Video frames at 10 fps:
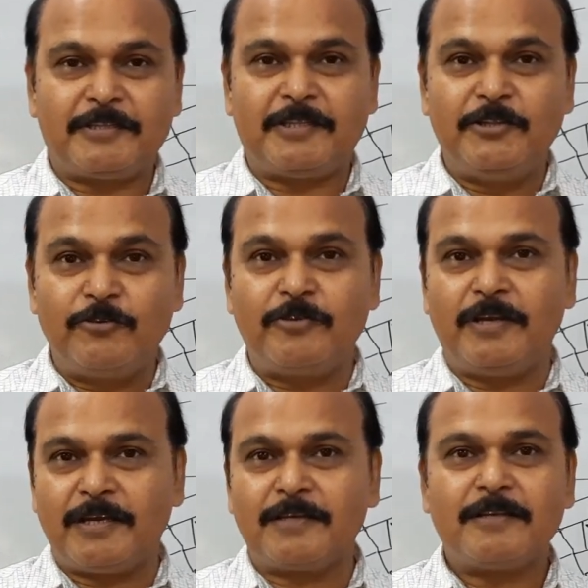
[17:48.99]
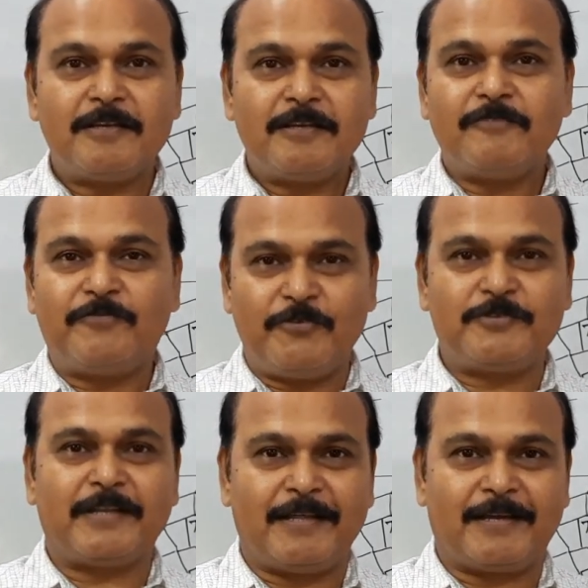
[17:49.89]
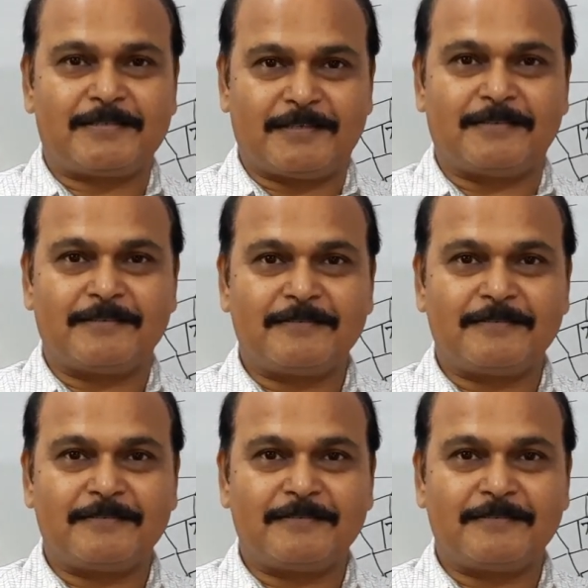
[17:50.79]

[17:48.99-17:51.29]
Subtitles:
nuclear fusion reaction.